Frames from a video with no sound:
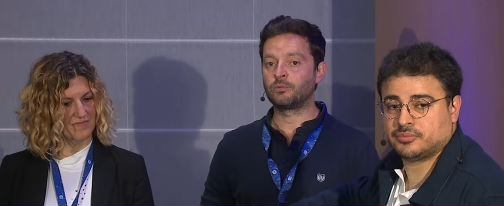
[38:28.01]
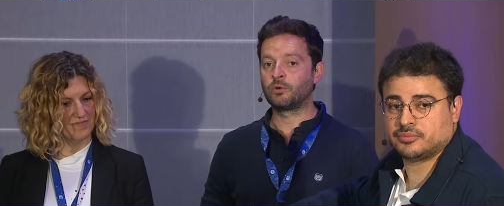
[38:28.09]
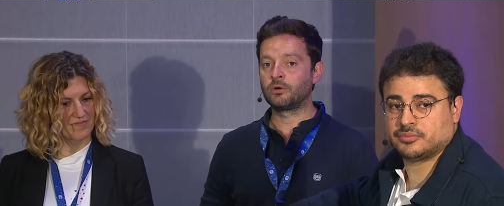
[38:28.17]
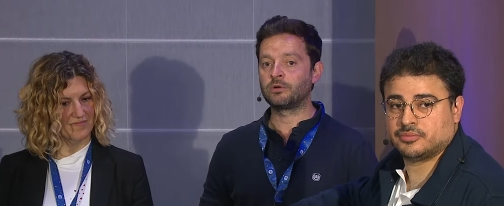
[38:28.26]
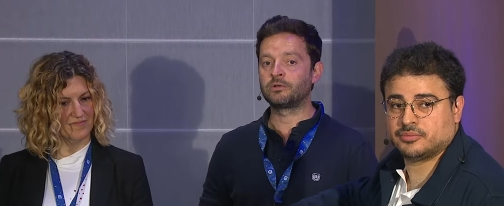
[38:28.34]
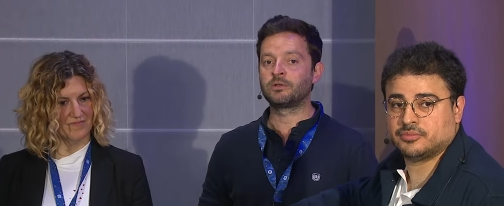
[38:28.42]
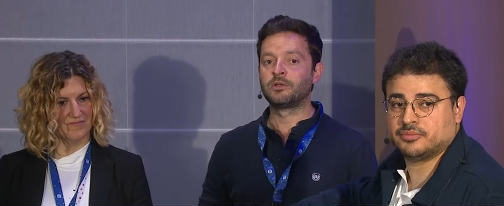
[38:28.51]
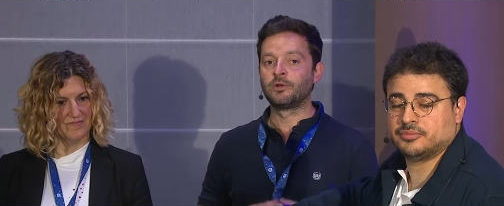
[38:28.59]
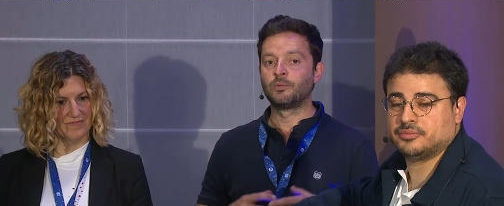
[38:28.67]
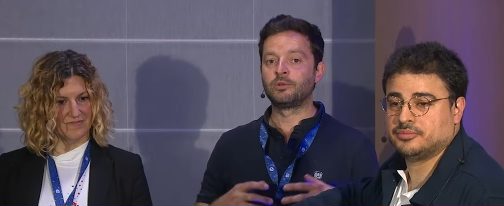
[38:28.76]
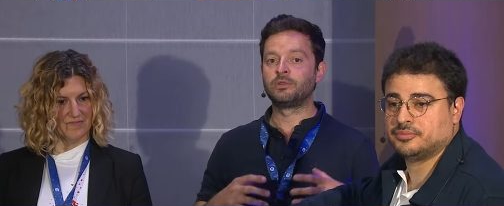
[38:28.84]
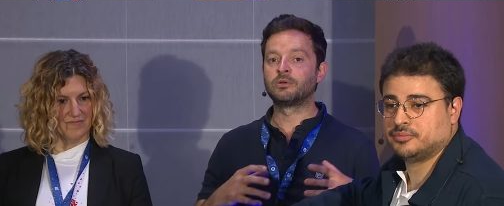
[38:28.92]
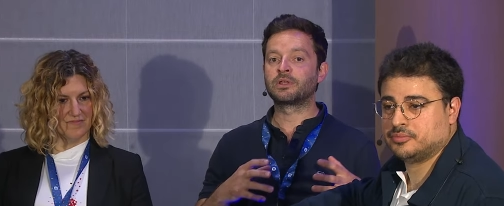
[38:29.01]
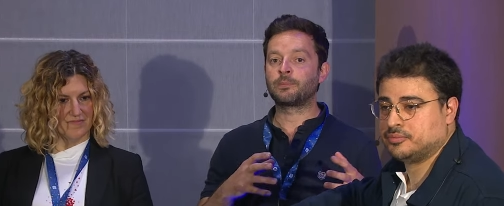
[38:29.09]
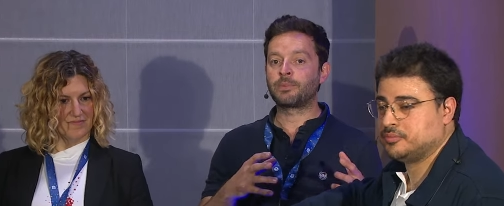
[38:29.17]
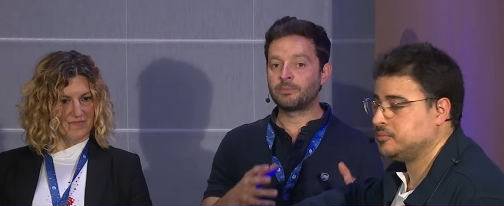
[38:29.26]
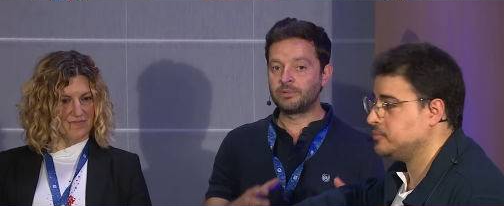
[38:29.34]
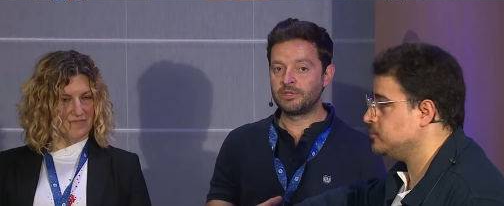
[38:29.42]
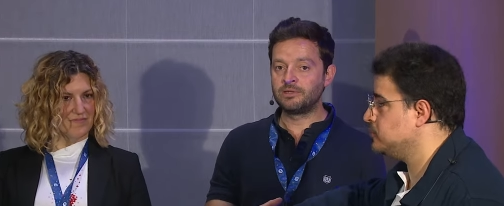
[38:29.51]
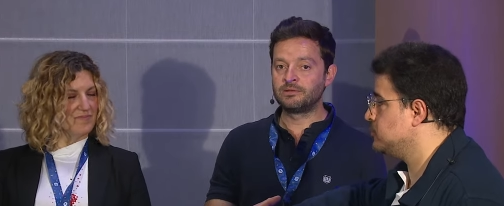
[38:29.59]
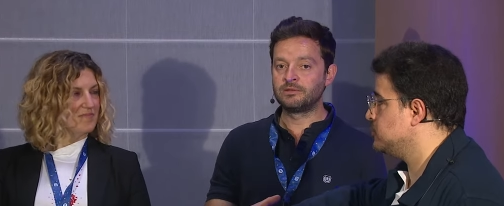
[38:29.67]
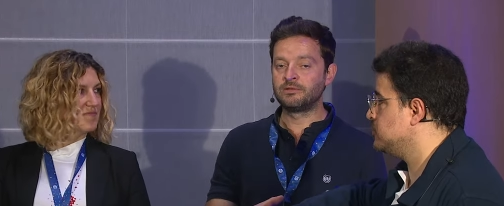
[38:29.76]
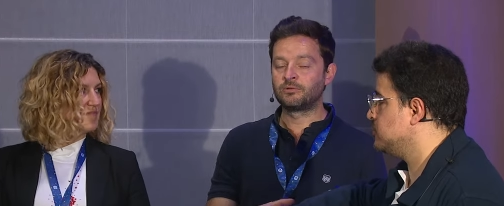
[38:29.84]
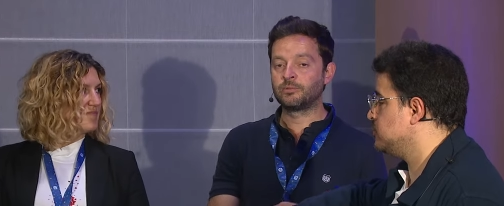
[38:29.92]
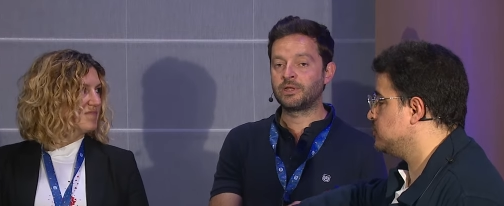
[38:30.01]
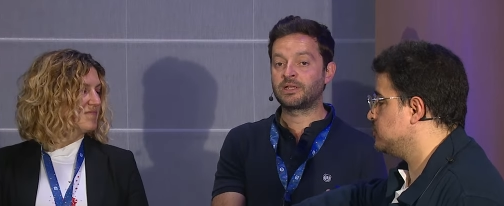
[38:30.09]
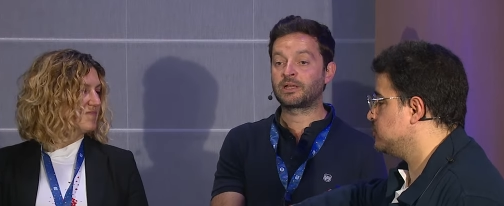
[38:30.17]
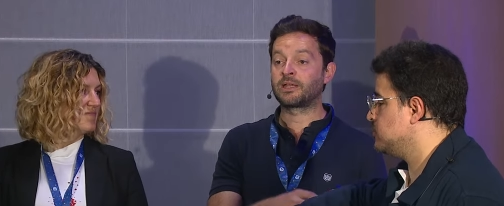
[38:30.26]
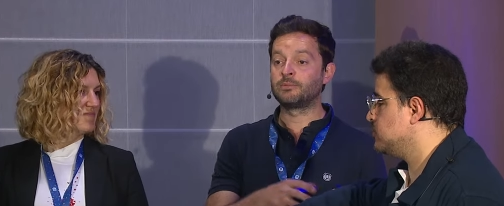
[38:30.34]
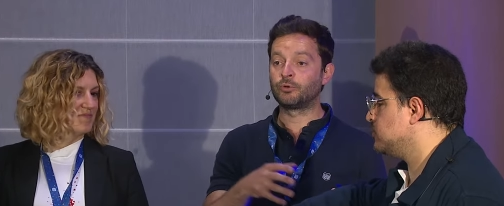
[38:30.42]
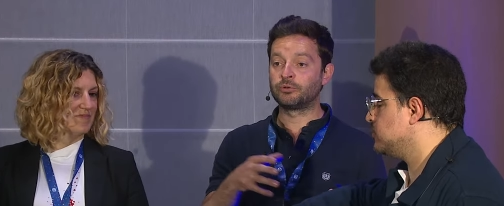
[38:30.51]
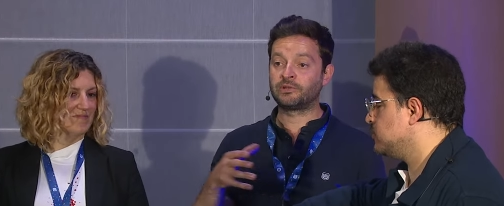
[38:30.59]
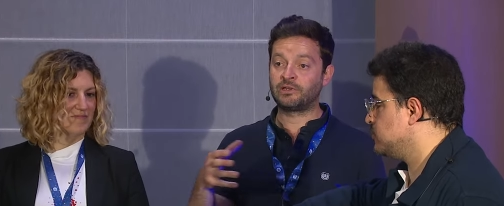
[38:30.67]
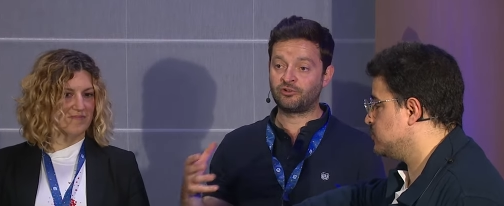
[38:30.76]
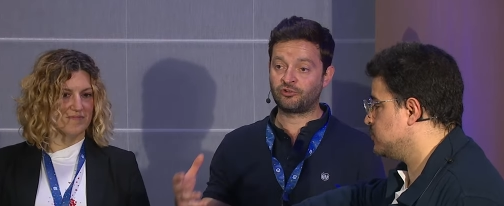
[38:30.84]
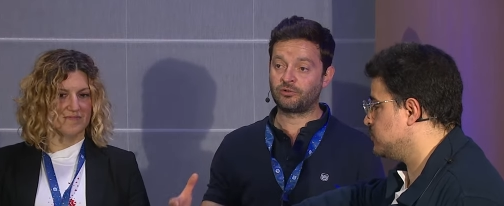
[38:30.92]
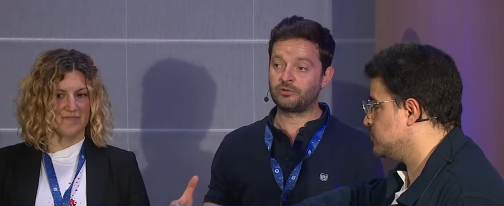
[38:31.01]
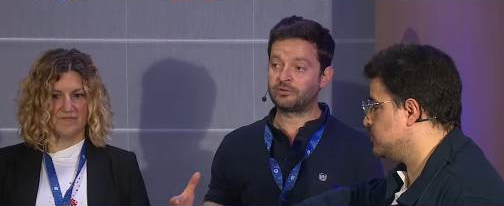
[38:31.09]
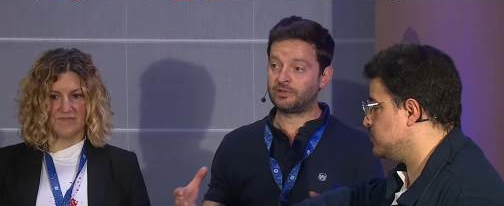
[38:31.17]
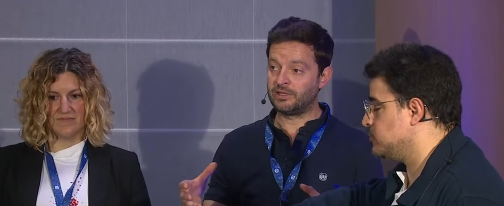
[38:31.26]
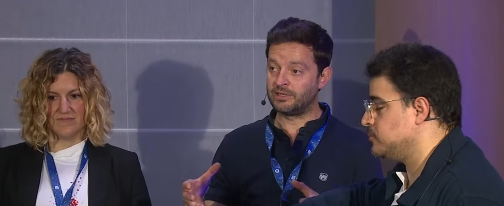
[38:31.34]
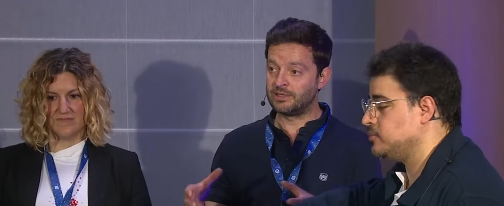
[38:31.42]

Speaker 1: world with the capability to make remote sessions in